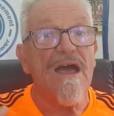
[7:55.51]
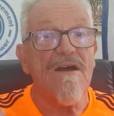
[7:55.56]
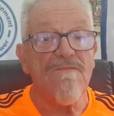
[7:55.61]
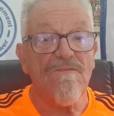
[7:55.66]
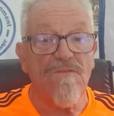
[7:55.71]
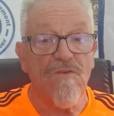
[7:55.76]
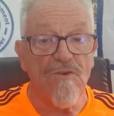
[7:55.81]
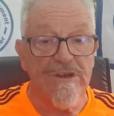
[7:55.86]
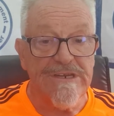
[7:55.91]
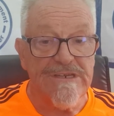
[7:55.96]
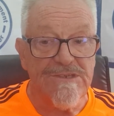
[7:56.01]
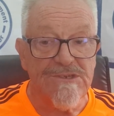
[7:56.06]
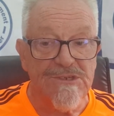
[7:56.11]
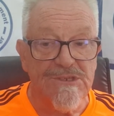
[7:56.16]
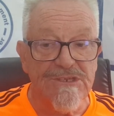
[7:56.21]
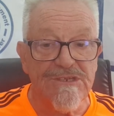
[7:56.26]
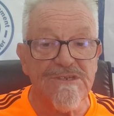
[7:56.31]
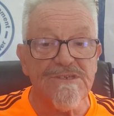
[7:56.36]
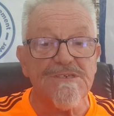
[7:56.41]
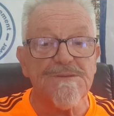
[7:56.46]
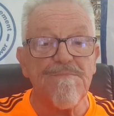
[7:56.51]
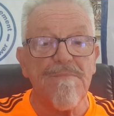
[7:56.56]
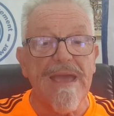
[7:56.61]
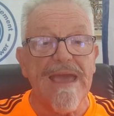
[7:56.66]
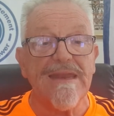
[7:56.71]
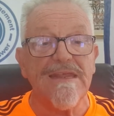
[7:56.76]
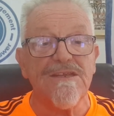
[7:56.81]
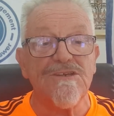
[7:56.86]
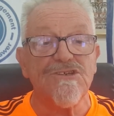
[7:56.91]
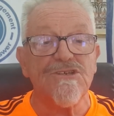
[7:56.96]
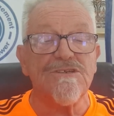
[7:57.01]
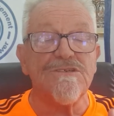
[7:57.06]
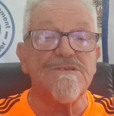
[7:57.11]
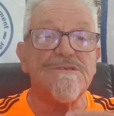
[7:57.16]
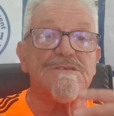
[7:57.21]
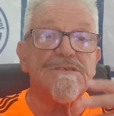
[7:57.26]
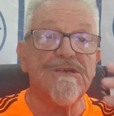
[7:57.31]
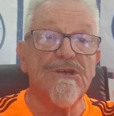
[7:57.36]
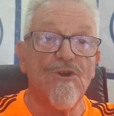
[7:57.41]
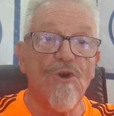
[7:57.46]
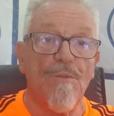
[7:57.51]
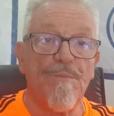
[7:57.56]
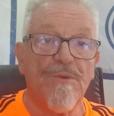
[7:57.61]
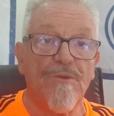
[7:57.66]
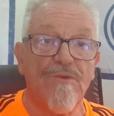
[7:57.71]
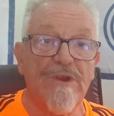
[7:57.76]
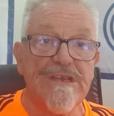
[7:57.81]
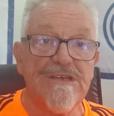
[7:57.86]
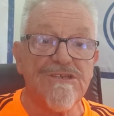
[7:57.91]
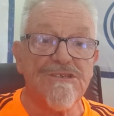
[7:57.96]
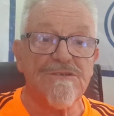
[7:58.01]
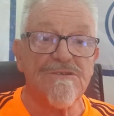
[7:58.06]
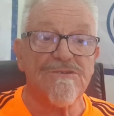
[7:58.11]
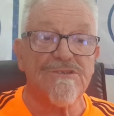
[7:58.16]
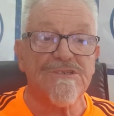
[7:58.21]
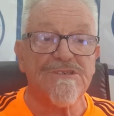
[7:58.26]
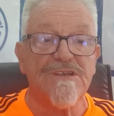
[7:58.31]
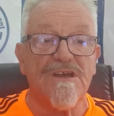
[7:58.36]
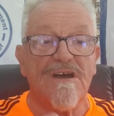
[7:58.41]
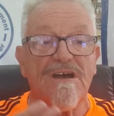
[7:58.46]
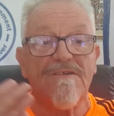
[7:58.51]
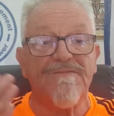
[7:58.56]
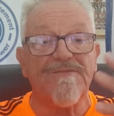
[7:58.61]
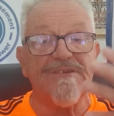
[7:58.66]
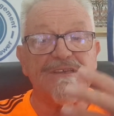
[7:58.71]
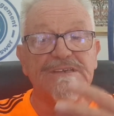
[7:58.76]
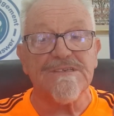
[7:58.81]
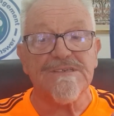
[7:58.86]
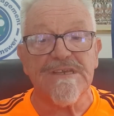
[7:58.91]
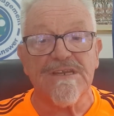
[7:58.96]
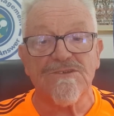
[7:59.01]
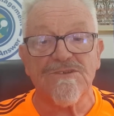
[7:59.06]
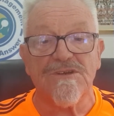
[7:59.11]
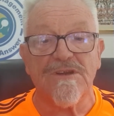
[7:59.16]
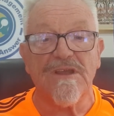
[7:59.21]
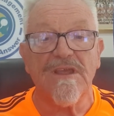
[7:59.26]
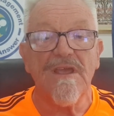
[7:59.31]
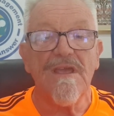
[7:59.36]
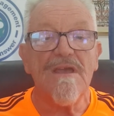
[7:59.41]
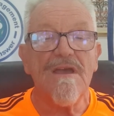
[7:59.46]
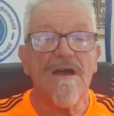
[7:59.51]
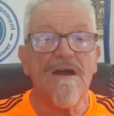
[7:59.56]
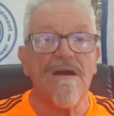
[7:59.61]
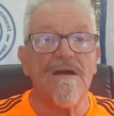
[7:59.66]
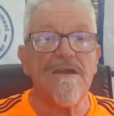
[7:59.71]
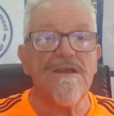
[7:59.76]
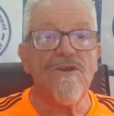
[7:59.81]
for instance, managers and operational staff, etc. I